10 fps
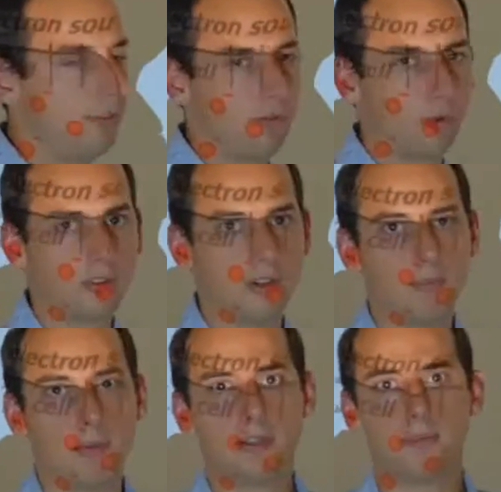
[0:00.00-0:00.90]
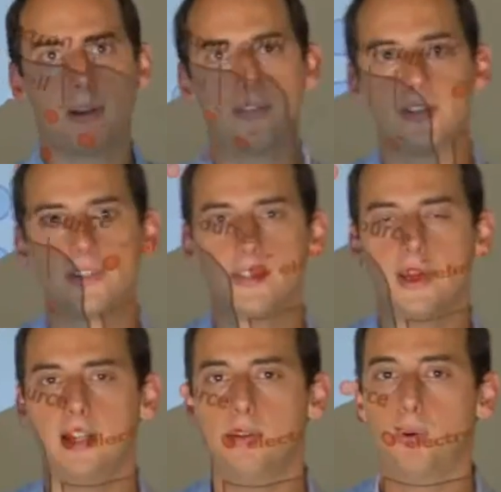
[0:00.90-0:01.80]
unfortunate bit about this is
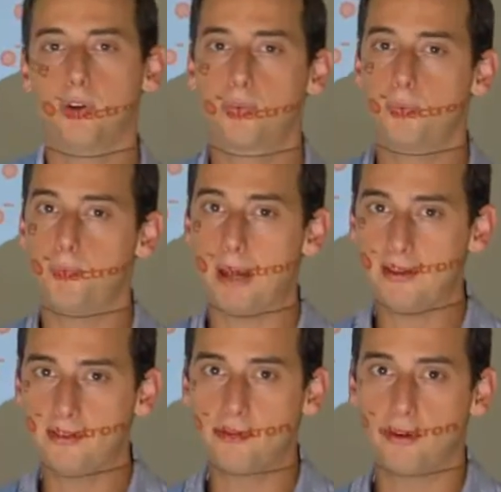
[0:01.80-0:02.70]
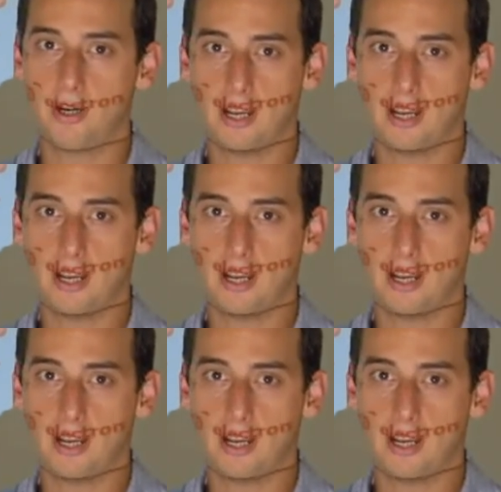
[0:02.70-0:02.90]
that it works best for